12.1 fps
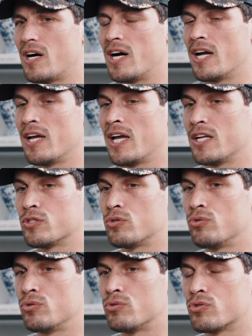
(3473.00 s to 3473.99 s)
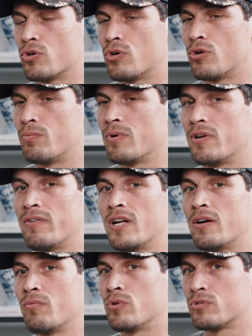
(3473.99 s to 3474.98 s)
I had to do a job and
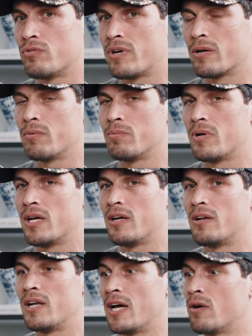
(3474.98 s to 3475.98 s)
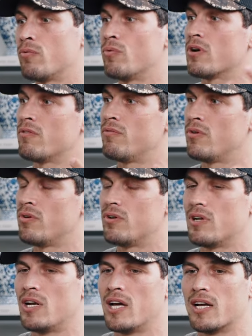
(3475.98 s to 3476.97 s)
I wasn't a rugby player, now what I've
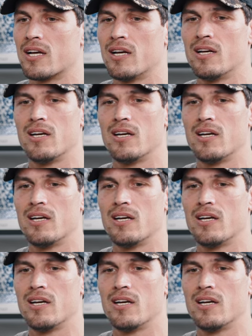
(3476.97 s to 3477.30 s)
learned, like